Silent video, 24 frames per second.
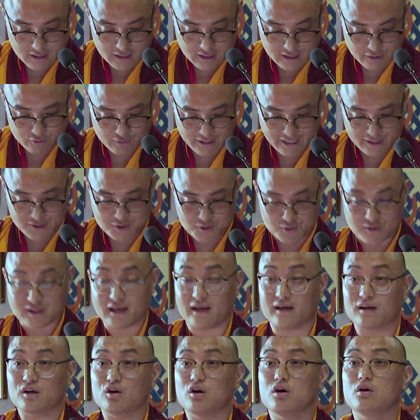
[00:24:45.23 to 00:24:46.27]
I would like to
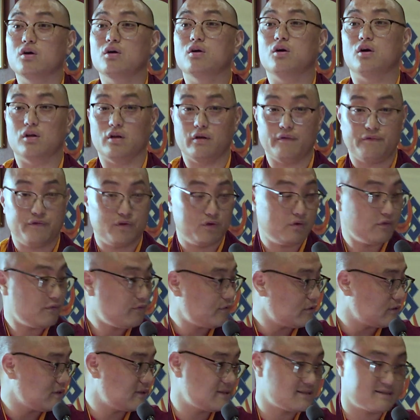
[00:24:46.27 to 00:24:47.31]
thank all of you
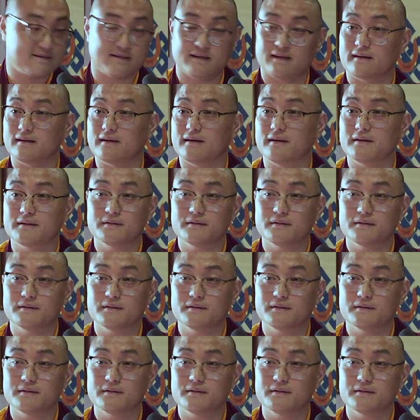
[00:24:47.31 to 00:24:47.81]
for listening.